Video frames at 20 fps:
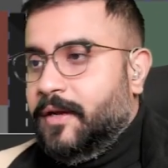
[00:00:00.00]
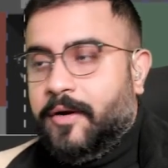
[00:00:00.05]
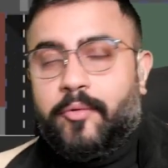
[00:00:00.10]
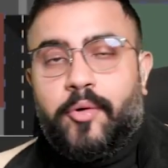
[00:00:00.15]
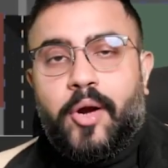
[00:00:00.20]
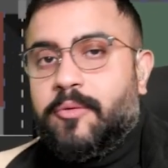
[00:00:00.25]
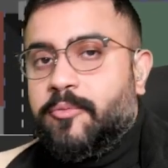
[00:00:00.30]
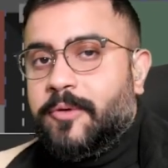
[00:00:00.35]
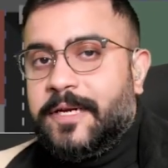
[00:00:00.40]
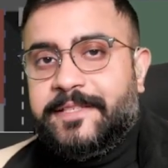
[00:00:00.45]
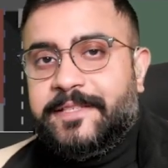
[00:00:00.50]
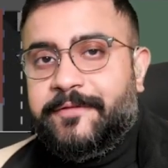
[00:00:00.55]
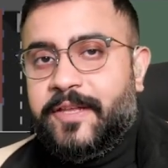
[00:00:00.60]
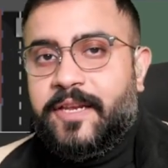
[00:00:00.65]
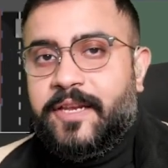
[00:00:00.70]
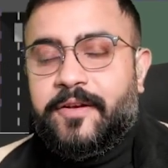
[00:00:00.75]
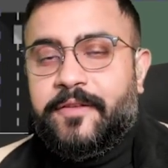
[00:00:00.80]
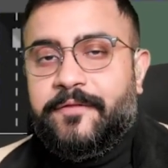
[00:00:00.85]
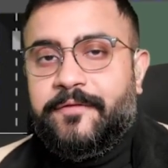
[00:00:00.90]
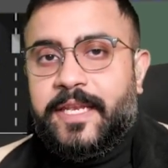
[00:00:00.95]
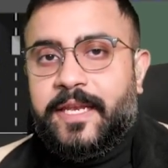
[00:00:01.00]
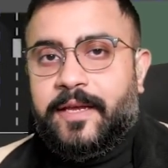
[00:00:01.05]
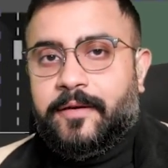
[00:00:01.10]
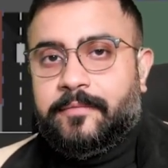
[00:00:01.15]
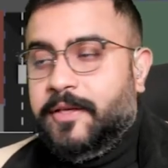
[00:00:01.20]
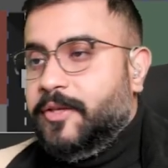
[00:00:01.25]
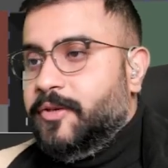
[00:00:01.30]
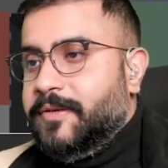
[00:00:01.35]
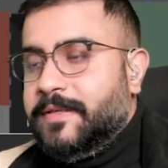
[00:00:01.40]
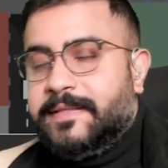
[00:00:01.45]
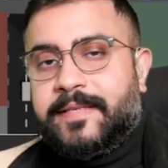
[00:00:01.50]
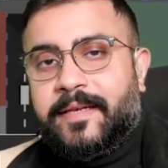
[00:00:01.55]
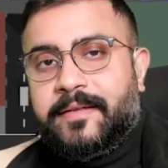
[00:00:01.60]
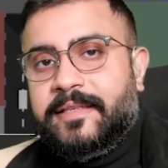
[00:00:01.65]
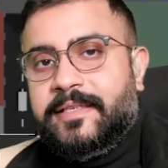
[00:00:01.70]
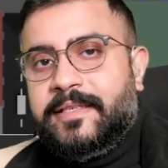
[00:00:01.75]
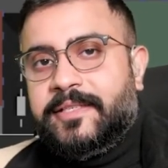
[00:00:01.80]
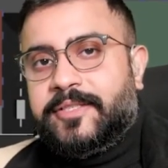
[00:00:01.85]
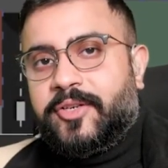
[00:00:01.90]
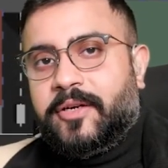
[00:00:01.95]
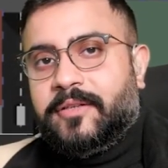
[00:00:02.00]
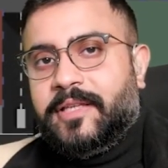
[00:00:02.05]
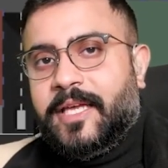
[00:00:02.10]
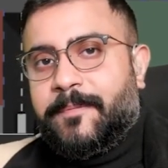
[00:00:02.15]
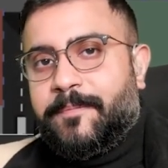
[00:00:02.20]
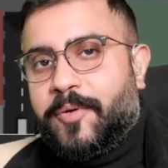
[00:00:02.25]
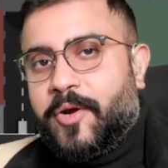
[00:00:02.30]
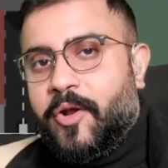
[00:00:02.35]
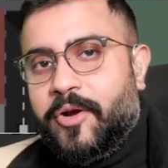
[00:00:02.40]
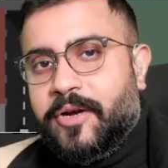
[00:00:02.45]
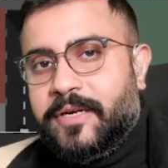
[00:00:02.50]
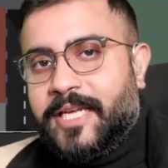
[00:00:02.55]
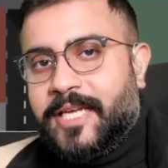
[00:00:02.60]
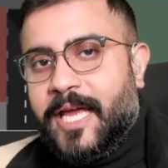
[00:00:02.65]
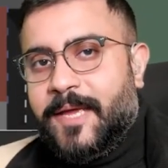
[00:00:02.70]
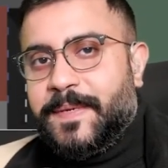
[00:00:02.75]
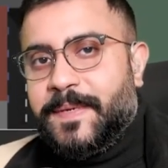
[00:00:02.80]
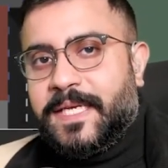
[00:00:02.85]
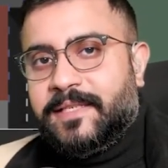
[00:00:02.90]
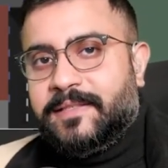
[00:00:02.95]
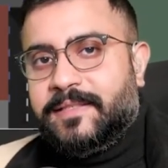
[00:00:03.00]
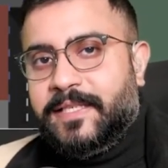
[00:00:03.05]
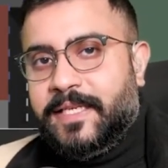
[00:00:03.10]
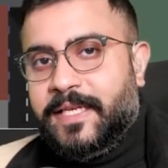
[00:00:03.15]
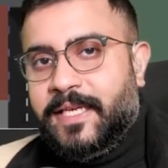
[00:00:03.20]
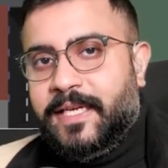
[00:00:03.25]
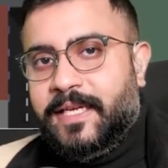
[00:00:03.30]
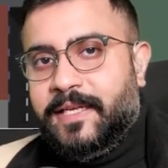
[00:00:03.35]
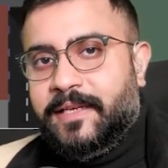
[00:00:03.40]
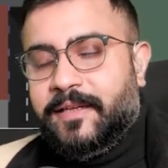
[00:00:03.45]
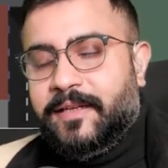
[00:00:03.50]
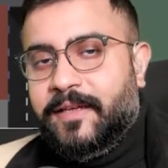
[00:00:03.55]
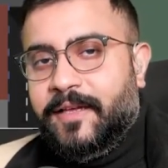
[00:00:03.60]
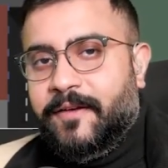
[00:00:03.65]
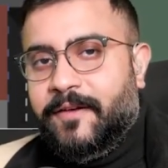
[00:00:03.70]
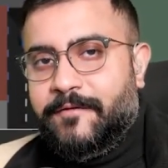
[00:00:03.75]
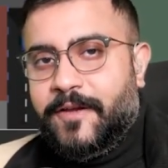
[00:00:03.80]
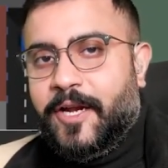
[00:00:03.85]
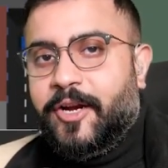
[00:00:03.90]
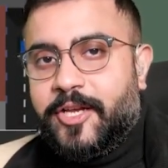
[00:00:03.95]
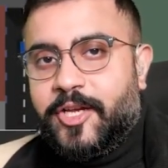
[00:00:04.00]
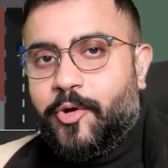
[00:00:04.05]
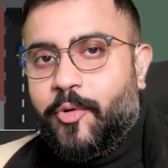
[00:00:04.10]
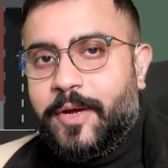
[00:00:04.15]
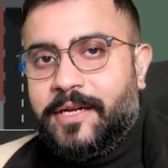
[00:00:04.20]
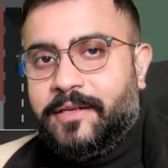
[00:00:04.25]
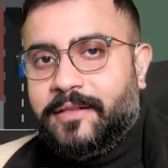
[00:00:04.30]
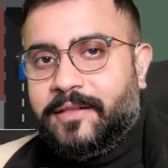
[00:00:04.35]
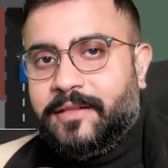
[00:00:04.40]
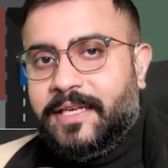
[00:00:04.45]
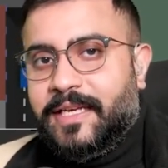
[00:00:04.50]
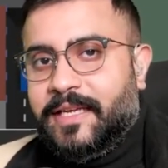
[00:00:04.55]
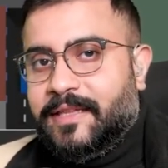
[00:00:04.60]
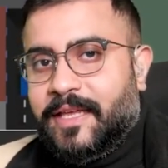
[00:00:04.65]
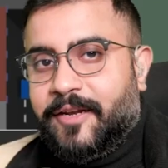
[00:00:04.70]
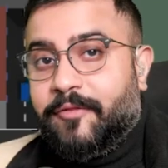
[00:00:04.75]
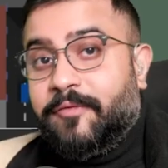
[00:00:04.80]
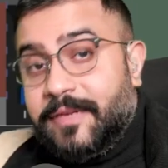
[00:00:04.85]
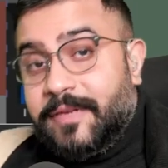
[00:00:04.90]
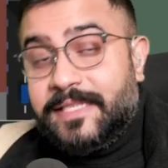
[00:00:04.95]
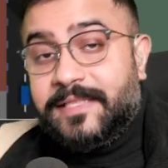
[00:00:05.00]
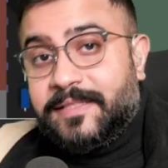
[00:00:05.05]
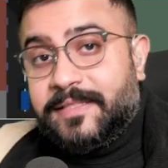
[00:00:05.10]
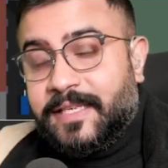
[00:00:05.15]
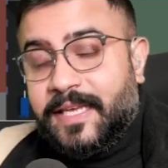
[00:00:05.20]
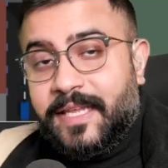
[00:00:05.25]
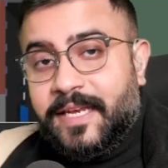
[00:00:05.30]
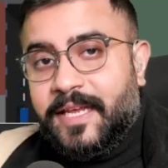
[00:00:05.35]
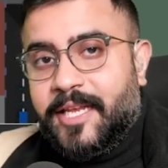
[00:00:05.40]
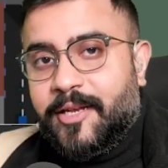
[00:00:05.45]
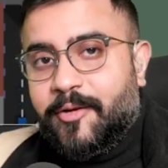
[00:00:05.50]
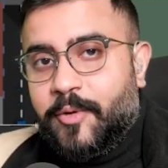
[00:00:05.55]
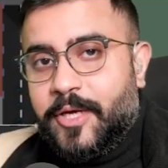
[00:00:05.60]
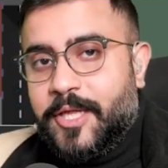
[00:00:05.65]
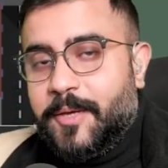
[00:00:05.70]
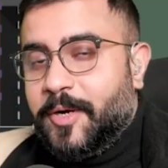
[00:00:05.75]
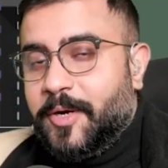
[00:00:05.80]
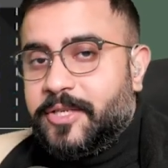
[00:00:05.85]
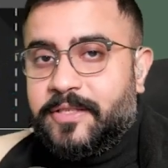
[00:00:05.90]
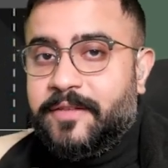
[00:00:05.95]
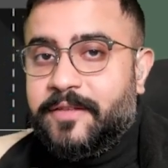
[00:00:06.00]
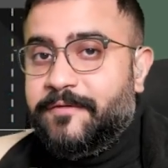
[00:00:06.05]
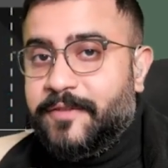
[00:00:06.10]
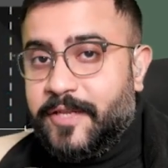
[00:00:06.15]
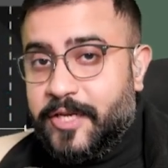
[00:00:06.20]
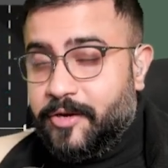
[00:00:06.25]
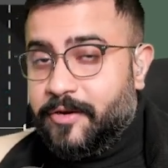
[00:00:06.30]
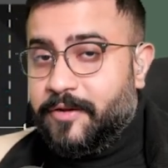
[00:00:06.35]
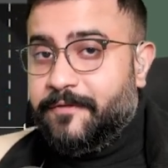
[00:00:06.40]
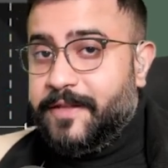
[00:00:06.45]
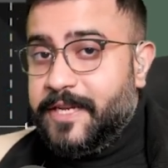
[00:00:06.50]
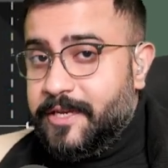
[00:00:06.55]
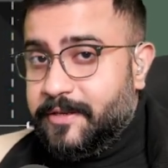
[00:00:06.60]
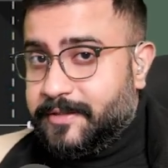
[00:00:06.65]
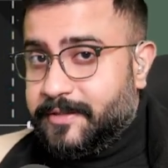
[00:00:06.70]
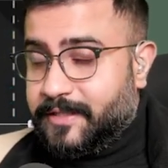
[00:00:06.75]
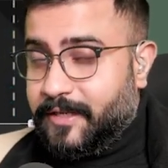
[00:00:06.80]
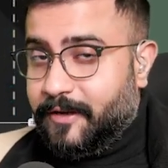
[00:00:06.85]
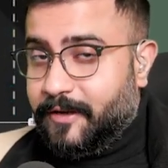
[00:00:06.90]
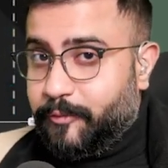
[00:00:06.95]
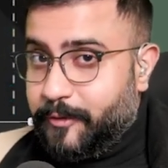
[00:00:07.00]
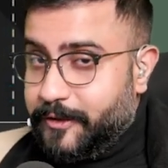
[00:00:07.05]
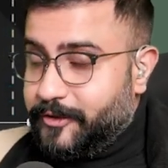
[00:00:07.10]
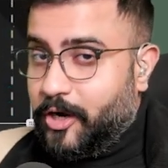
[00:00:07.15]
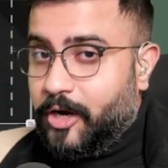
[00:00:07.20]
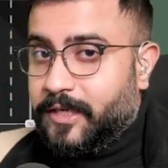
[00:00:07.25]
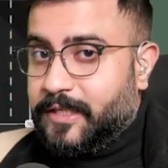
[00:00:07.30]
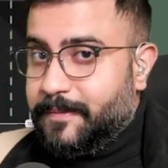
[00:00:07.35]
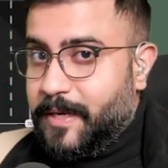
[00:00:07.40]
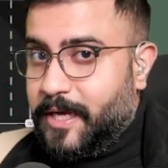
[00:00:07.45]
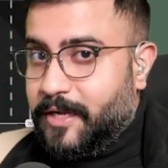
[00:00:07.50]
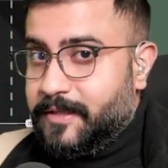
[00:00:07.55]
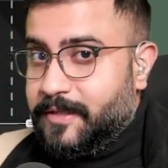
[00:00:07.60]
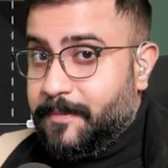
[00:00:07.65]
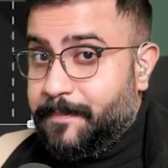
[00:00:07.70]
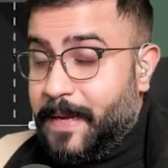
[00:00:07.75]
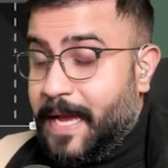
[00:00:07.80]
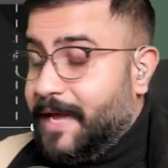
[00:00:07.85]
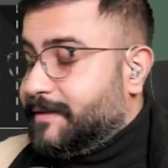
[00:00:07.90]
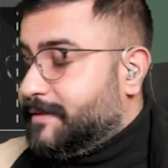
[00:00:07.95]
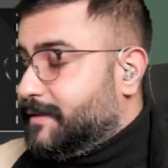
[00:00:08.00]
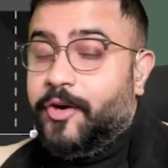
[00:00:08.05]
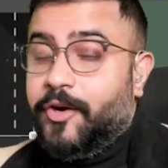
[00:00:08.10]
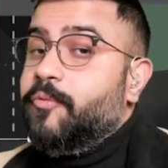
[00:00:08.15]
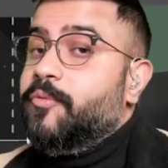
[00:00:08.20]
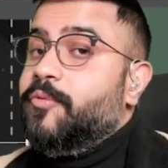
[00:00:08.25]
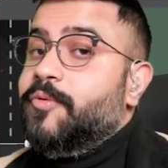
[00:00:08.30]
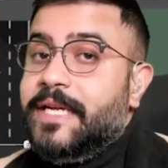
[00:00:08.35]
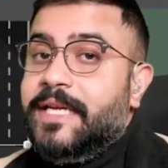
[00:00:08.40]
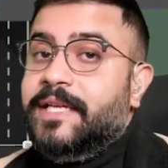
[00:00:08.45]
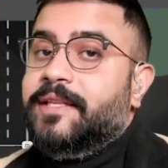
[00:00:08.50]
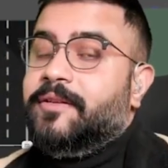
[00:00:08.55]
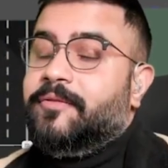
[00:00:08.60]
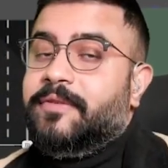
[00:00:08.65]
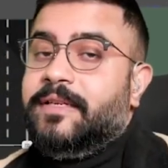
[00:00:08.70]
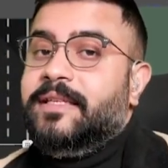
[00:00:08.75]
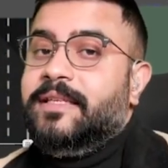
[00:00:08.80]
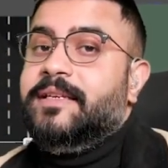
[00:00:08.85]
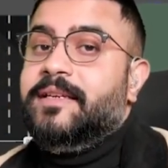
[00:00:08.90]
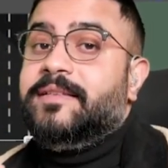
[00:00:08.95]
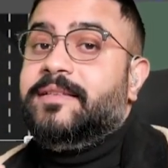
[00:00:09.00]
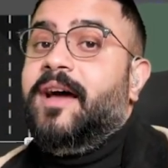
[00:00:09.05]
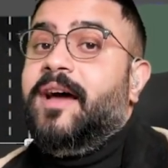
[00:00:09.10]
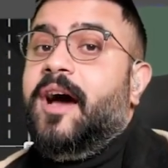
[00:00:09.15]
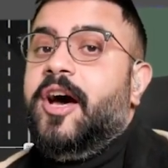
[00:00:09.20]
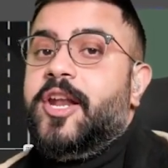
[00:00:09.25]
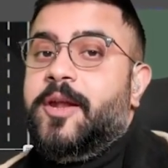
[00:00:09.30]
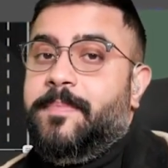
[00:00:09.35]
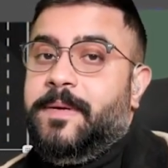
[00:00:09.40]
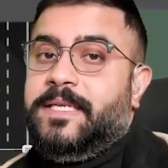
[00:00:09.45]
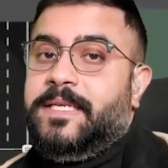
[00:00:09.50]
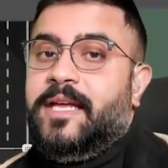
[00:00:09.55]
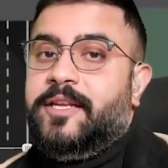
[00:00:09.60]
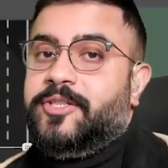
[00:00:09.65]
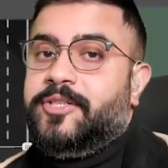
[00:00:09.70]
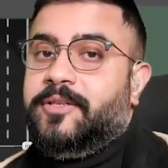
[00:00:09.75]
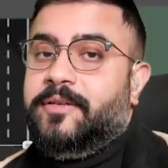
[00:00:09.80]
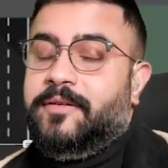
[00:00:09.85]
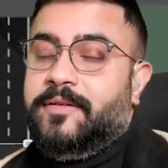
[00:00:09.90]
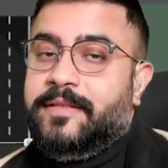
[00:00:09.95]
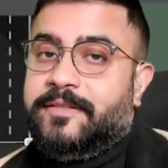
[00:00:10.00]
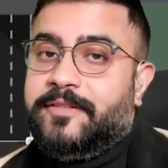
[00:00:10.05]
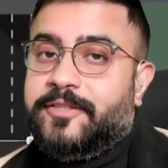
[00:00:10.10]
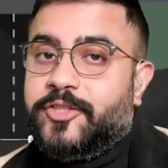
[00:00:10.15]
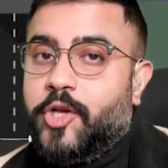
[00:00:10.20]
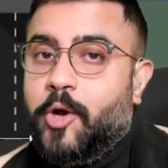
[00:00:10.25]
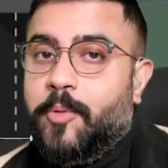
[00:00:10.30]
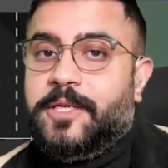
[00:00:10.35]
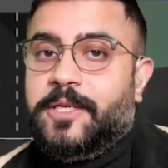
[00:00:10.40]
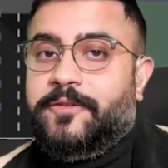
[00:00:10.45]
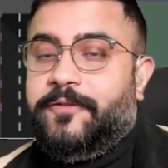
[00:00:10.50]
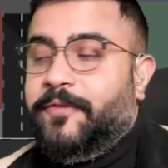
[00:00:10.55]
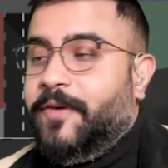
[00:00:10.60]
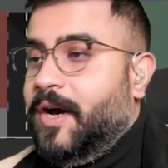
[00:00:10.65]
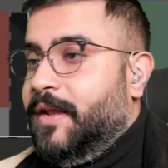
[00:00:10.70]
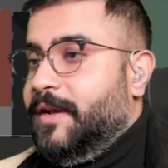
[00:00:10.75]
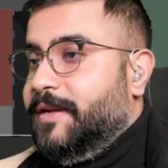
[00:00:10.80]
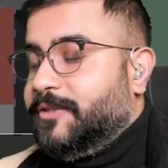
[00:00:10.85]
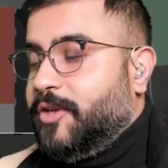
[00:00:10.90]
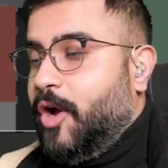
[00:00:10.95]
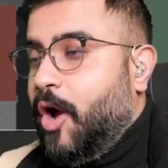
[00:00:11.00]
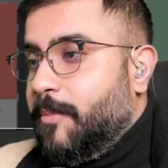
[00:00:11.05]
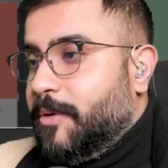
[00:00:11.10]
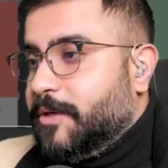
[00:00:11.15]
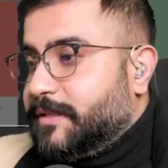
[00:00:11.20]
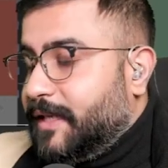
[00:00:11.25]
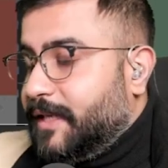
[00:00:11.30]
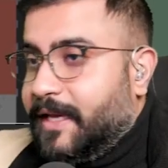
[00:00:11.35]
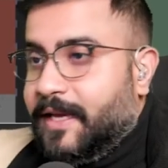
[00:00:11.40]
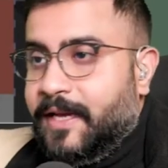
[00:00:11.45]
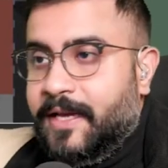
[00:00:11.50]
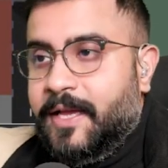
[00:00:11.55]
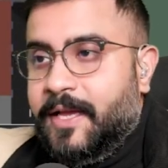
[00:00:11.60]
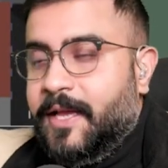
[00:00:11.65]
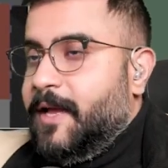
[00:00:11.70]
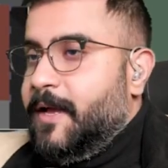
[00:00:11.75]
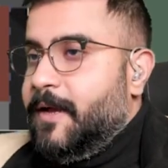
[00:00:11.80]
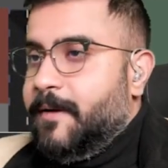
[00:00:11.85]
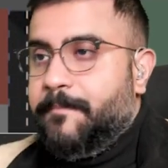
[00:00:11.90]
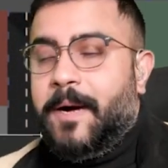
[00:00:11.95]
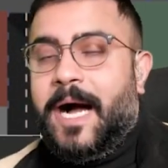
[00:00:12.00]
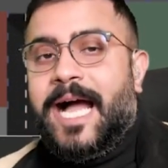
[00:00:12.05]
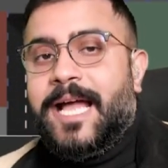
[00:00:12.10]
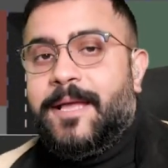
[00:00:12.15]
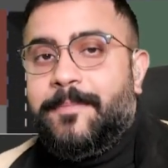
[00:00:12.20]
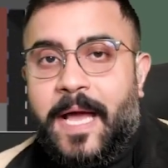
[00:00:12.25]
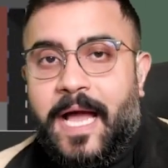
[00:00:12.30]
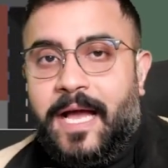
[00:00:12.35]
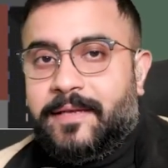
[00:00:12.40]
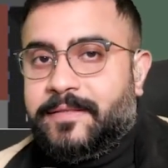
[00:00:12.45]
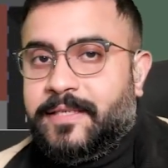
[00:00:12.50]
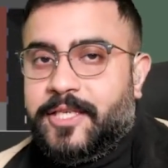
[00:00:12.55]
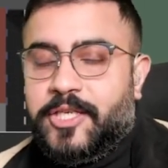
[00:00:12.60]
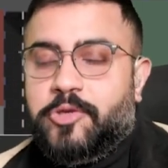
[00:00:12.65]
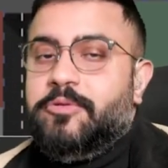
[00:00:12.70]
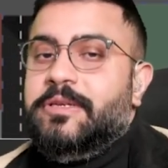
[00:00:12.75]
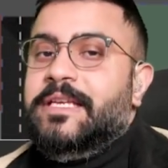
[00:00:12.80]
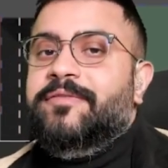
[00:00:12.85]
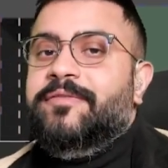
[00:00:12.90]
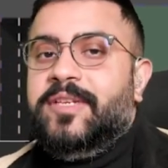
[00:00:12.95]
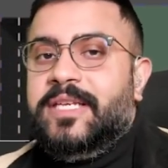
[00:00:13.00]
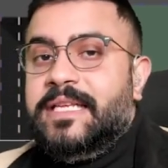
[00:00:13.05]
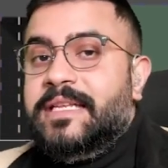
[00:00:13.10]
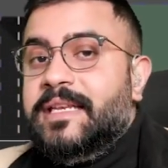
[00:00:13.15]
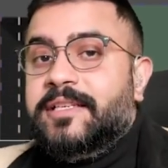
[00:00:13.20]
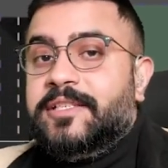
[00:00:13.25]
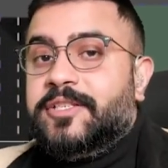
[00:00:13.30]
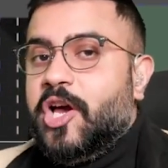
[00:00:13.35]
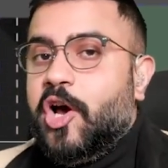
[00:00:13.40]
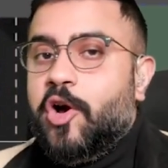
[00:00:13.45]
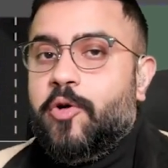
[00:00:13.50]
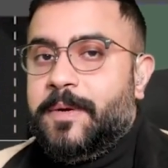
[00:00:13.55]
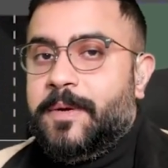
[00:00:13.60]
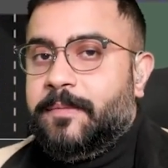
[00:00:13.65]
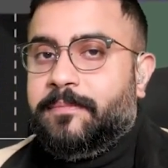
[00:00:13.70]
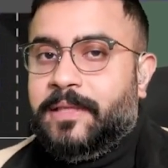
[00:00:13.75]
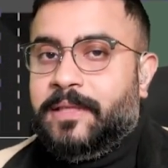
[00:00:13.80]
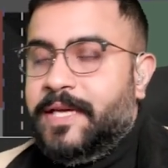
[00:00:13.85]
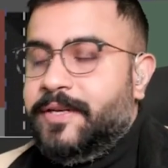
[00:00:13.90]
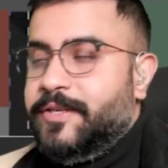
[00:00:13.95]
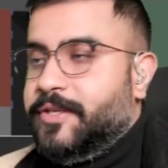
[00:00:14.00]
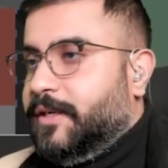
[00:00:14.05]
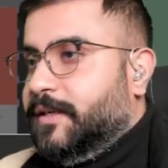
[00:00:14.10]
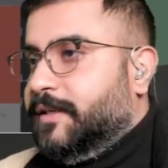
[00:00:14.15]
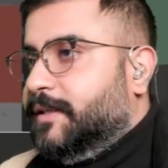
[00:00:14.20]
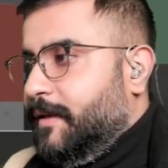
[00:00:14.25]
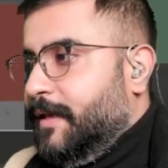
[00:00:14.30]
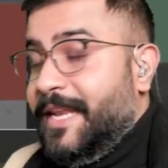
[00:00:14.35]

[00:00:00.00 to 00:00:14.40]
Runway's video to video. You could suddenly start like prototyping a scene very quickly and then reskin it with a bunch of the video to video stuff we talked about in the past. Really, really a ton of potential. And it's so much fun. It's almost like bypassing you even needing to open Blender.